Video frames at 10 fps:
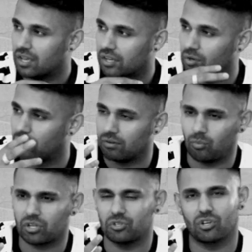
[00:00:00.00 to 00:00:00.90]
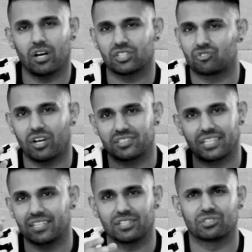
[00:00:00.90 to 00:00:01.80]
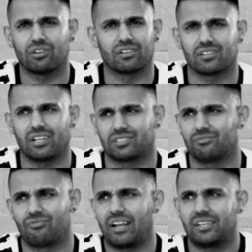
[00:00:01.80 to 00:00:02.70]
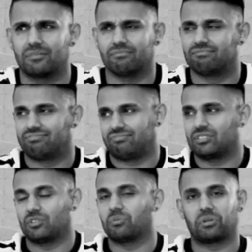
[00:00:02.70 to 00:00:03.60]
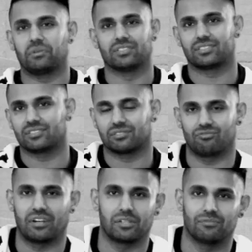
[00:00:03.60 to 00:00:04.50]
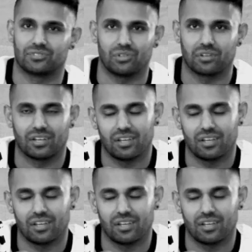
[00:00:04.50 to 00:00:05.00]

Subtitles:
you know what, why don't you guys try singing this song, like some random, song.